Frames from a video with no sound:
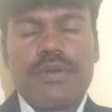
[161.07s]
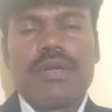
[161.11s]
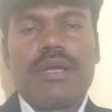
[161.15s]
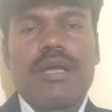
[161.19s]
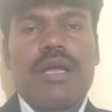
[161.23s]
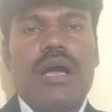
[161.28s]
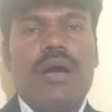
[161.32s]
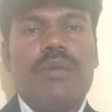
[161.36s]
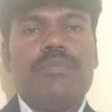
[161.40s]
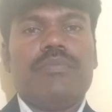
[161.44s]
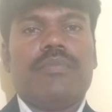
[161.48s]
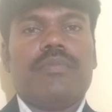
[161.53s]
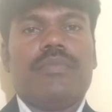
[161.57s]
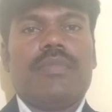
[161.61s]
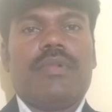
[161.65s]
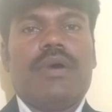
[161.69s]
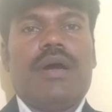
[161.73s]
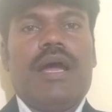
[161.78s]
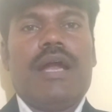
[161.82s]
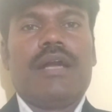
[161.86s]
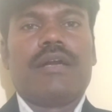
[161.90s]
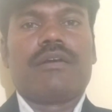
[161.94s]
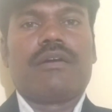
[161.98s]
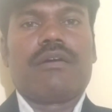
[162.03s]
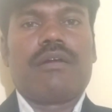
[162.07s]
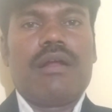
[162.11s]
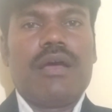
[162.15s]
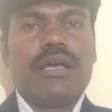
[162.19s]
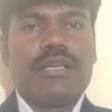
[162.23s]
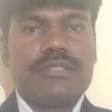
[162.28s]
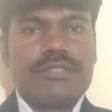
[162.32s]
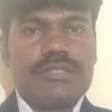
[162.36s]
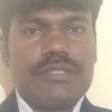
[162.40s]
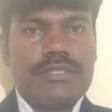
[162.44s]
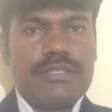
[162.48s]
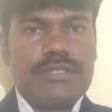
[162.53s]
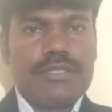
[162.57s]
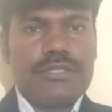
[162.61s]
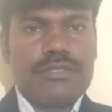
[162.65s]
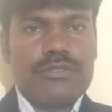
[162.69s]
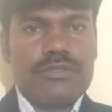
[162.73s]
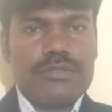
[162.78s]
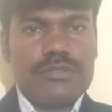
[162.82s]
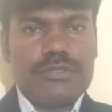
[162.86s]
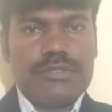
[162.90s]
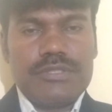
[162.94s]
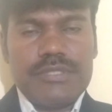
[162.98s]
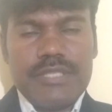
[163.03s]
come and cross
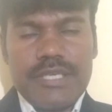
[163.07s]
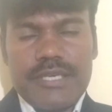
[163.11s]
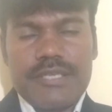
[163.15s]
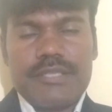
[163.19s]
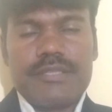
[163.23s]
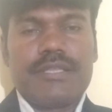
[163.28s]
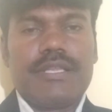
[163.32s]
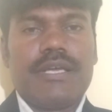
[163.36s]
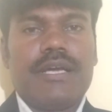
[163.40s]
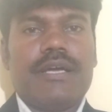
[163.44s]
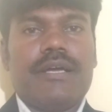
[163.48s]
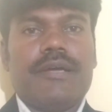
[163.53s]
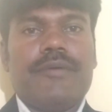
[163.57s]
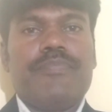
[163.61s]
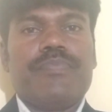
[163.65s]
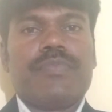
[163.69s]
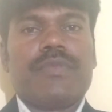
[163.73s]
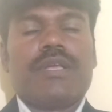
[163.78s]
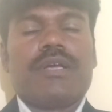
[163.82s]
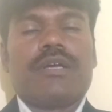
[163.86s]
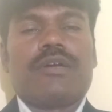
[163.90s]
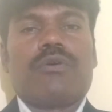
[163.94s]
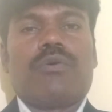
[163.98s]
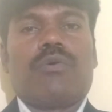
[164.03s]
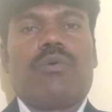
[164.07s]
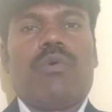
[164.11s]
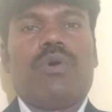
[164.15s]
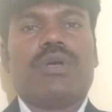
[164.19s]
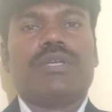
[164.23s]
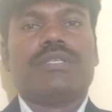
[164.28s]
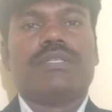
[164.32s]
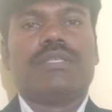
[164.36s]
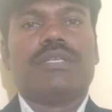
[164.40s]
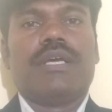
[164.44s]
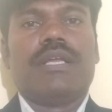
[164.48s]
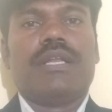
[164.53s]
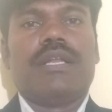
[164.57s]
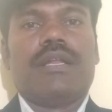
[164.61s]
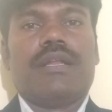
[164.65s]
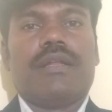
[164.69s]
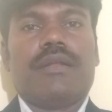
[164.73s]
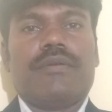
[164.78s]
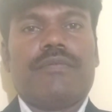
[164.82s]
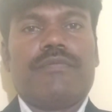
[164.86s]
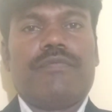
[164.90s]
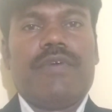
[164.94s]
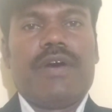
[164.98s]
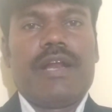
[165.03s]
check the question
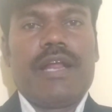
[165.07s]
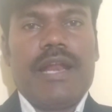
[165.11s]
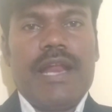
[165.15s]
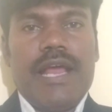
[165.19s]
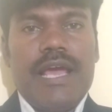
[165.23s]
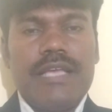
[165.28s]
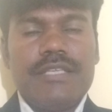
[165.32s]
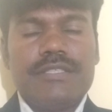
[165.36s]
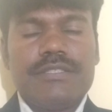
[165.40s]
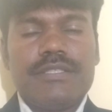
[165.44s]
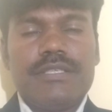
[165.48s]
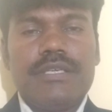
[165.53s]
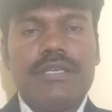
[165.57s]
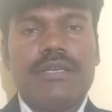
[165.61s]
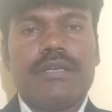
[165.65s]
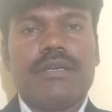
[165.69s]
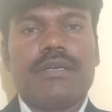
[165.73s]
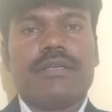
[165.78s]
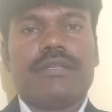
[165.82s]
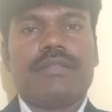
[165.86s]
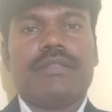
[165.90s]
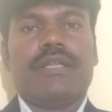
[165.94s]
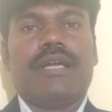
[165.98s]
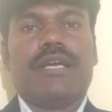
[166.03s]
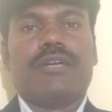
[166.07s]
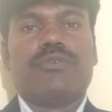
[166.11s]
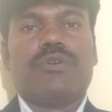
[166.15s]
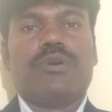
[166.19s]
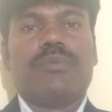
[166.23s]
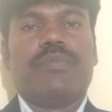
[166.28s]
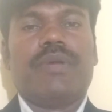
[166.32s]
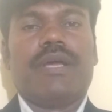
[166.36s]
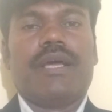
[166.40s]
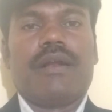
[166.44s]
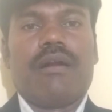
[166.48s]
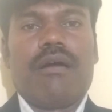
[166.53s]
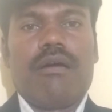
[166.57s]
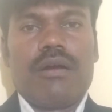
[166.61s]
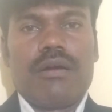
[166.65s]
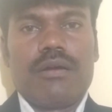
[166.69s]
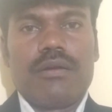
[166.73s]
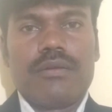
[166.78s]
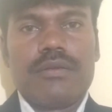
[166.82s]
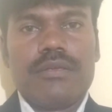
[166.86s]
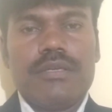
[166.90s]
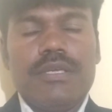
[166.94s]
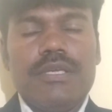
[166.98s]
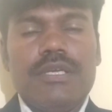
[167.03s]
for an answer, that would be wrong.
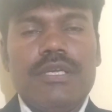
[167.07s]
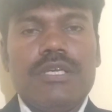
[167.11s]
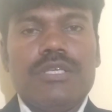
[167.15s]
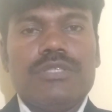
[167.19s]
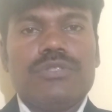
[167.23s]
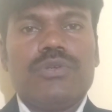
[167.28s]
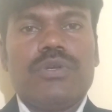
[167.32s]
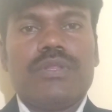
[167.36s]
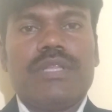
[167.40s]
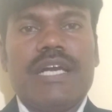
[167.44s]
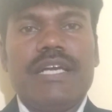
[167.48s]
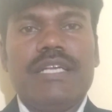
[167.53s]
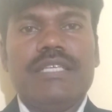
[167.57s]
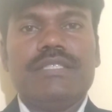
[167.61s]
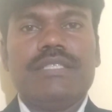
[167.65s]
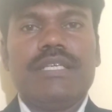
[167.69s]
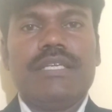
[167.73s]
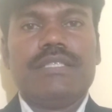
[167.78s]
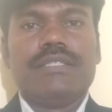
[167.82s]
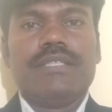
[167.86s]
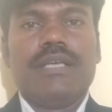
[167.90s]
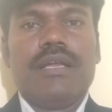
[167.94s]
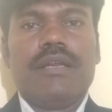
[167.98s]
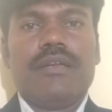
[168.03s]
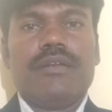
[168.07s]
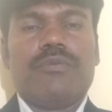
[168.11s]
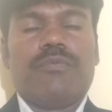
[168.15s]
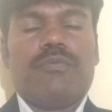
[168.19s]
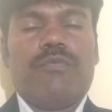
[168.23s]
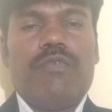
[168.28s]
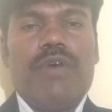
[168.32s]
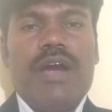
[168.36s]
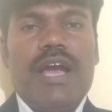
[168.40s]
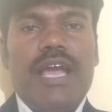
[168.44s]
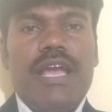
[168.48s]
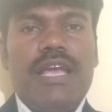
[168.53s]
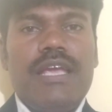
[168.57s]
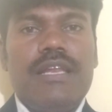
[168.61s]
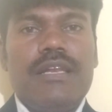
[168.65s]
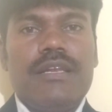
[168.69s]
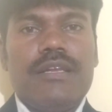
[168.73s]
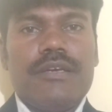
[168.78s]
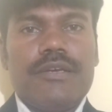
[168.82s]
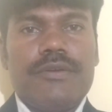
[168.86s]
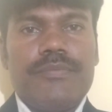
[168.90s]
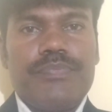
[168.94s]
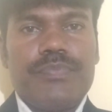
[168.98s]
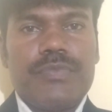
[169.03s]
So that is the reason while
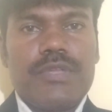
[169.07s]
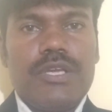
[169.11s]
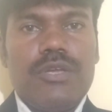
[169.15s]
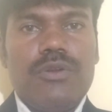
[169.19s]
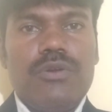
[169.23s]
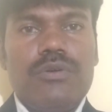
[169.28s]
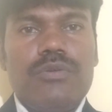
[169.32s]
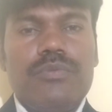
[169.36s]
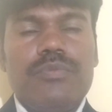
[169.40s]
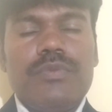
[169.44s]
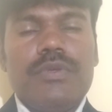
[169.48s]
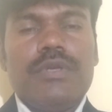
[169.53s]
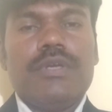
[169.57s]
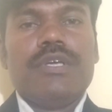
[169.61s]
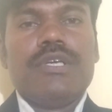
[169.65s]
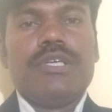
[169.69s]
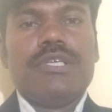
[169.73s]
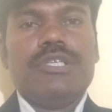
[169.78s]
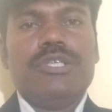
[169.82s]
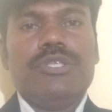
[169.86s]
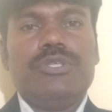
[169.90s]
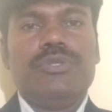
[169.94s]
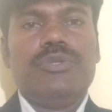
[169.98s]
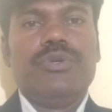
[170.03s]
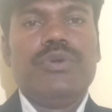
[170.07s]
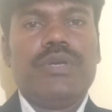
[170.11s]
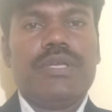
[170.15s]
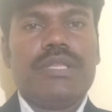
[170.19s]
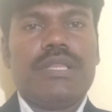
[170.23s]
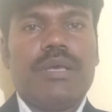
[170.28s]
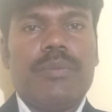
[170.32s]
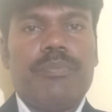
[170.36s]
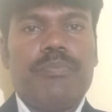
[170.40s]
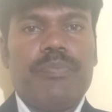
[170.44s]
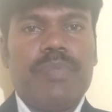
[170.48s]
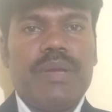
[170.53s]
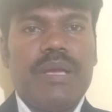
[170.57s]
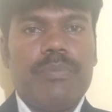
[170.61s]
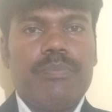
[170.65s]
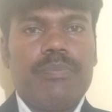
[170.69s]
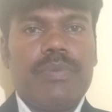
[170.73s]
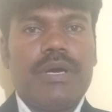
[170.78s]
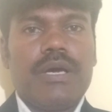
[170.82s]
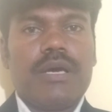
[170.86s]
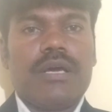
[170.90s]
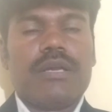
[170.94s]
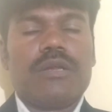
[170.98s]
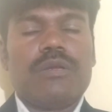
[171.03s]
issuing the
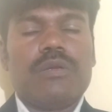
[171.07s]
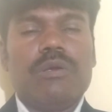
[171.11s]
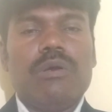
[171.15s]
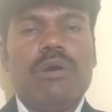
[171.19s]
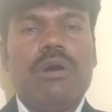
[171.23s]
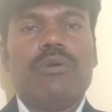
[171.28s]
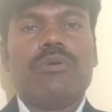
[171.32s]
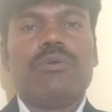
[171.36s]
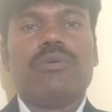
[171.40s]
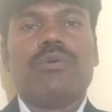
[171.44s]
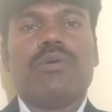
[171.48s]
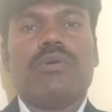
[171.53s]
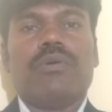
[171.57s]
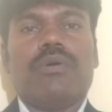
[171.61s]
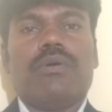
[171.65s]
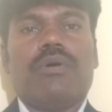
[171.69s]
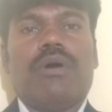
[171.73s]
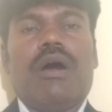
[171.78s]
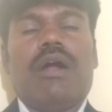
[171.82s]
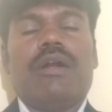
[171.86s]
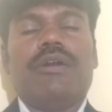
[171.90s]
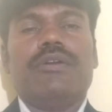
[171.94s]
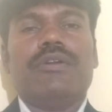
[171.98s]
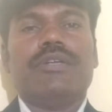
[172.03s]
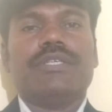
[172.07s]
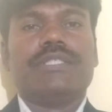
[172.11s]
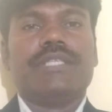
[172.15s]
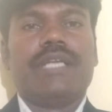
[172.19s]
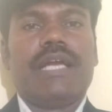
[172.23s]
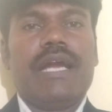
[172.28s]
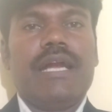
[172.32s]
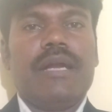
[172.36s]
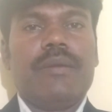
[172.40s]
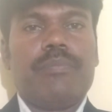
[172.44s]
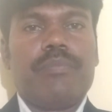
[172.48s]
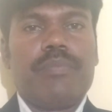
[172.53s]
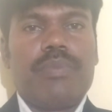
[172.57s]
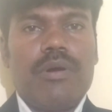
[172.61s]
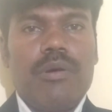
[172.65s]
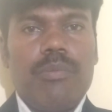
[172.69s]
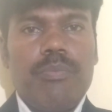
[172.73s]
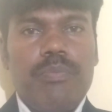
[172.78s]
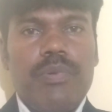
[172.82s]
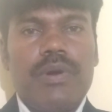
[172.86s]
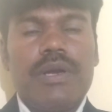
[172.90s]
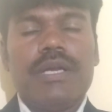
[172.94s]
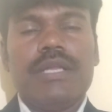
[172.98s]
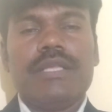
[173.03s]
paper, you have to understand
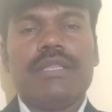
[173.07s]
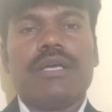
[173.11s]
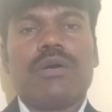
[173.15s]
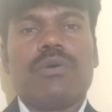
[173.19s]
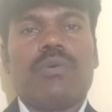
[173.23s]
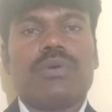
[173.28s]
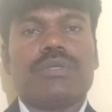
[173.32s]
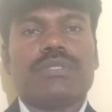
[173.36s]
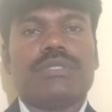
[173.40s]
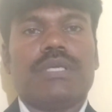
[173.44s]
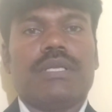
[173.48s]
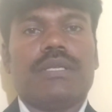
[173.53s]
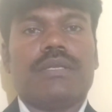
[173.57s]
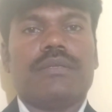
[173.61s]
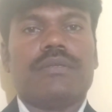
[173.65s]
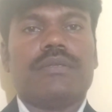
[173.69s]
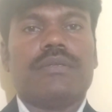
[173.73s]
properly the question.